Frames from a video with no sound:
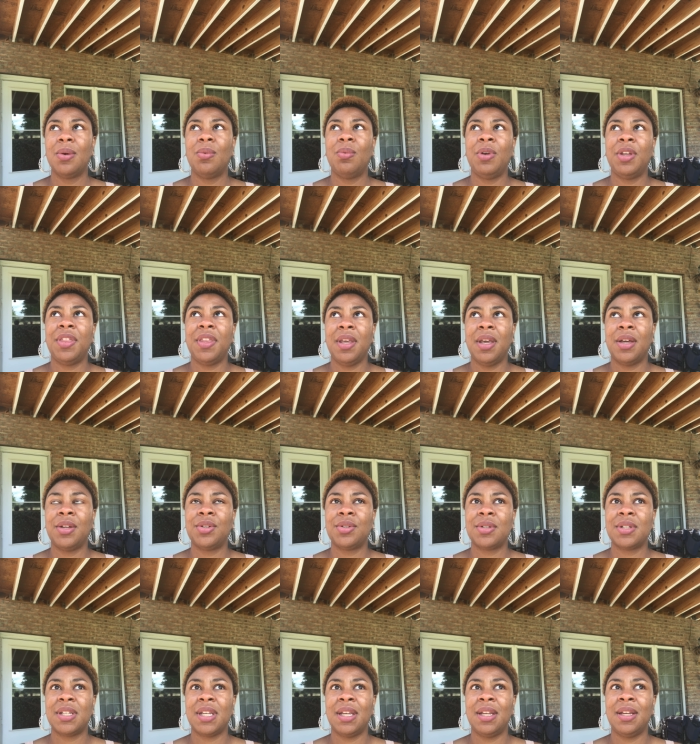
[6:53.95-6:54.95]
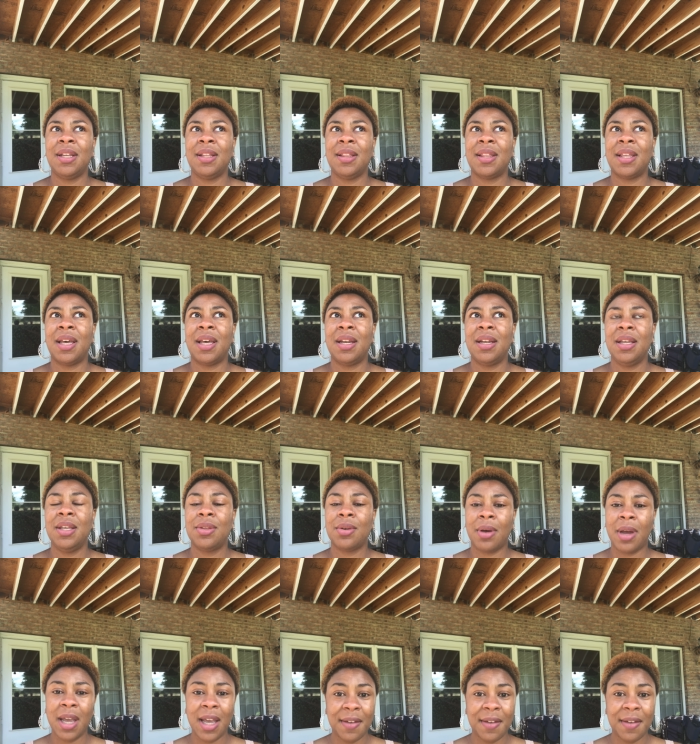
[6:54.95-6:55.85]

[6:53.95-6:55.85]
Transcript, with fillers: with the understanding that either I